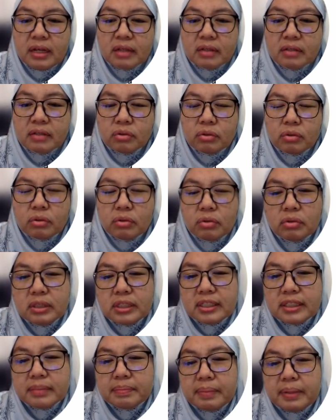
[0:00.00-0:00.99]
So,
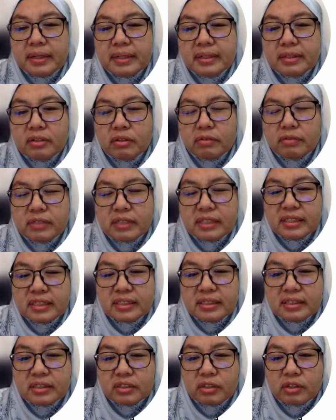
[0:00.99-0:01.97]
despite of
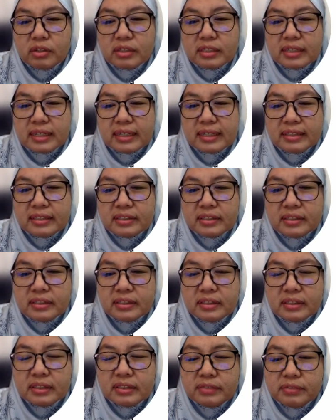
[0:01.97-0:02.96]
these cross-cultural
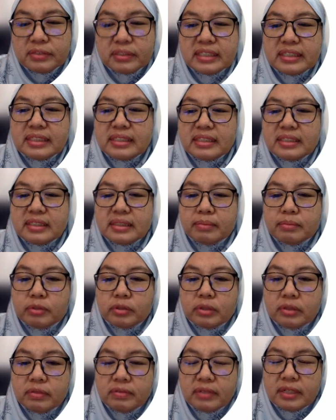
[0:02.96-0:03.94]
differences in
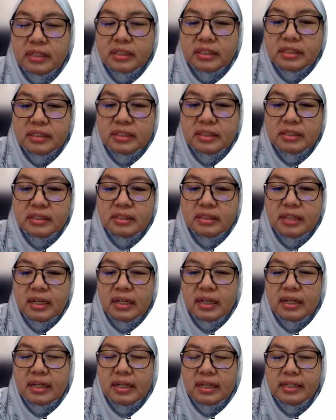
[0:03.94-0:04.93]
motivation,
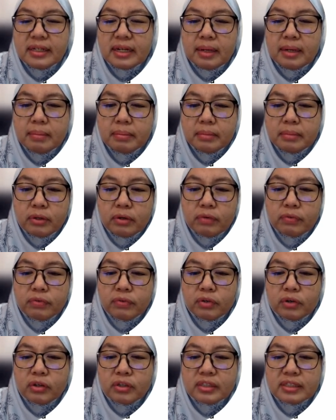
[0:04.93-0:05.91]
a number of
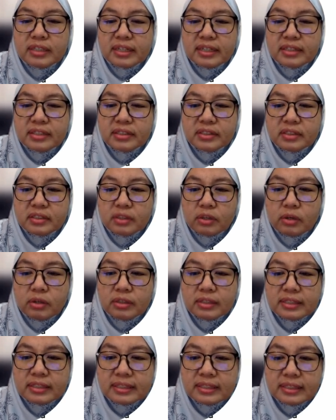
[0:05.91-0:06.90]
cross-cultural
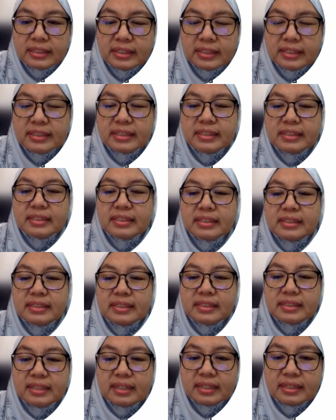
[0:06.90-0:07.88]

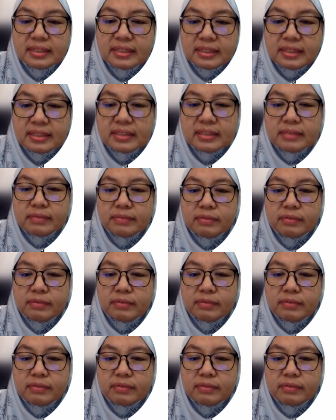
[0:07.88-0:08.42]
consistencies exist.